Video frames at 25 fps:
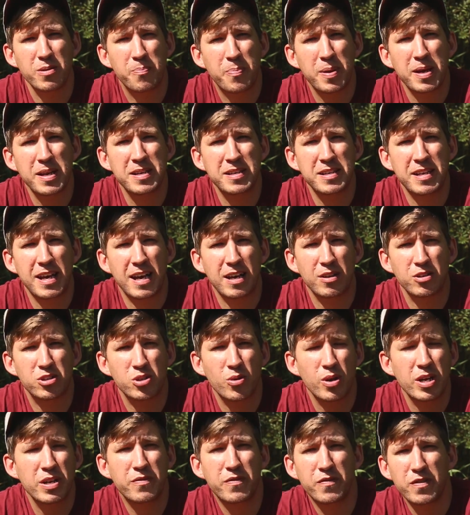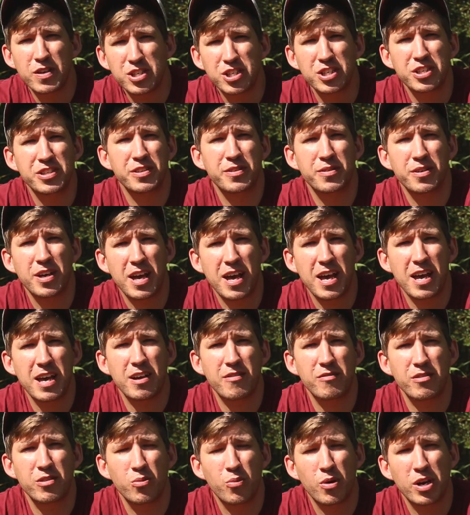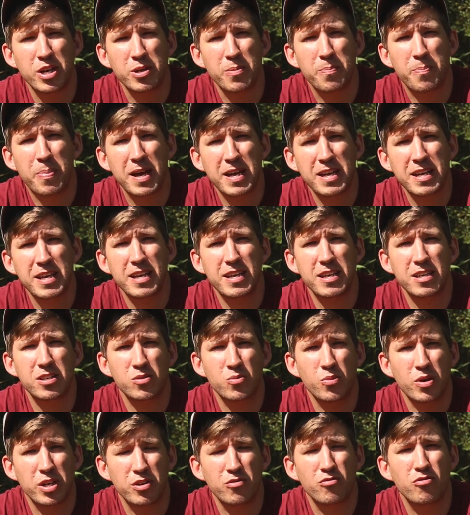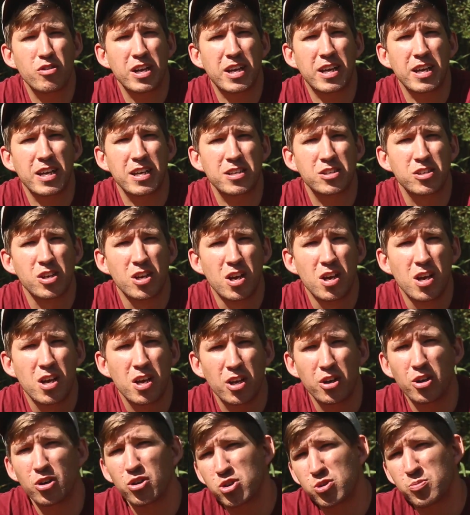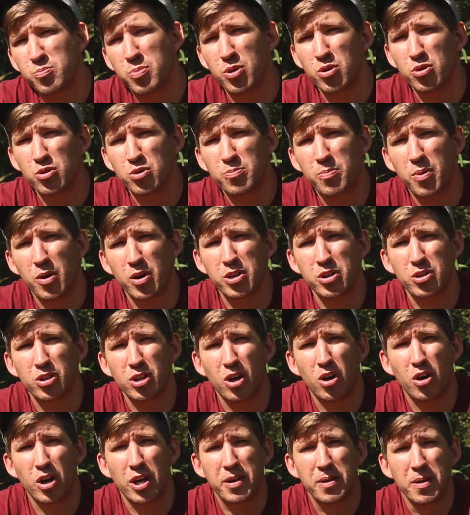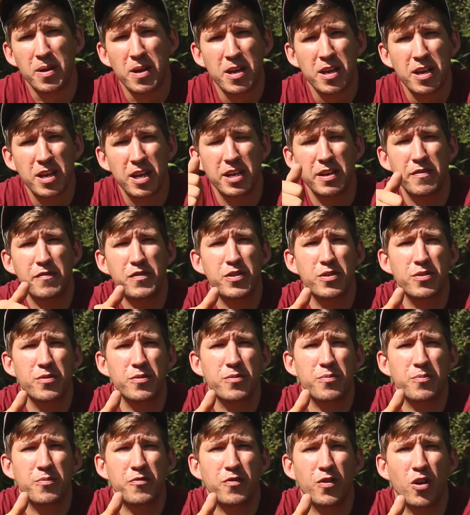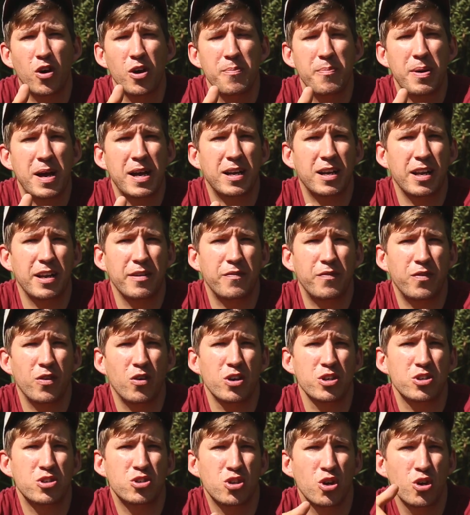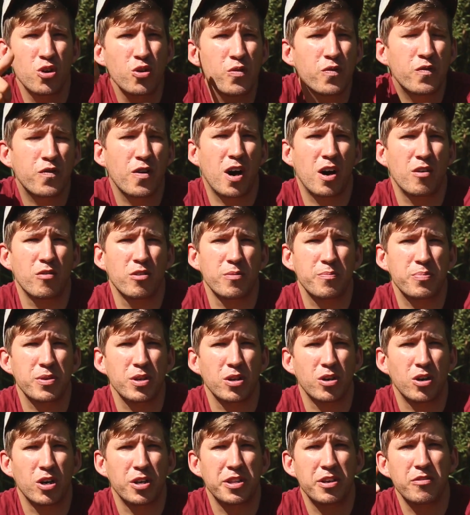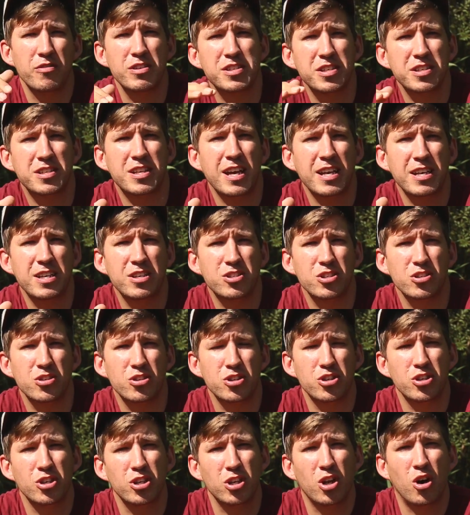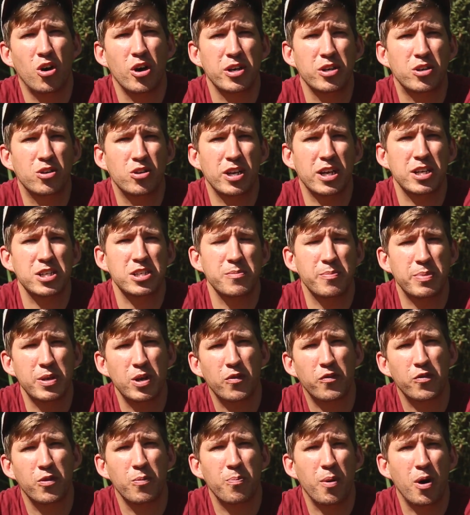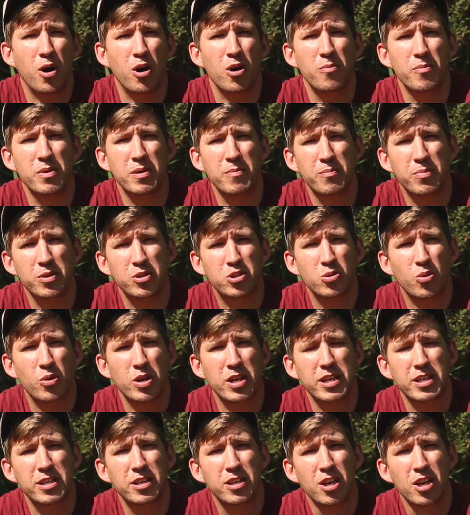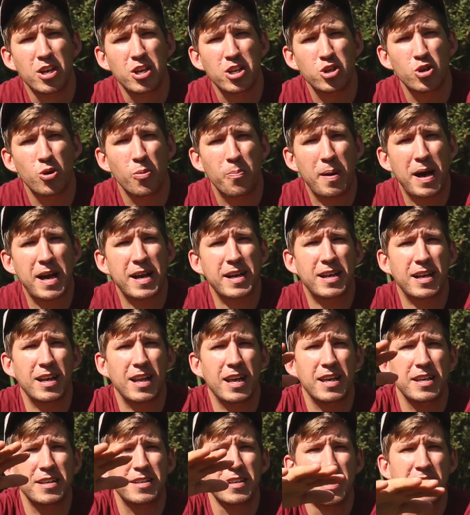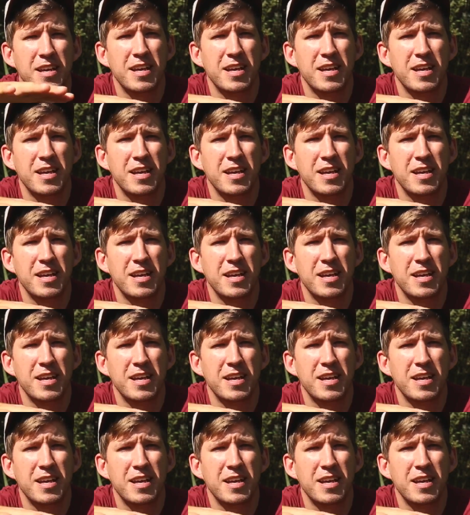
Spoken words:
pinned down so any fish in the area where your bait is and where your rig is are not spooked by your line. And if your flying backlead flies too far up your line, there is a danger that your line could actually be off the bottom in between your backlead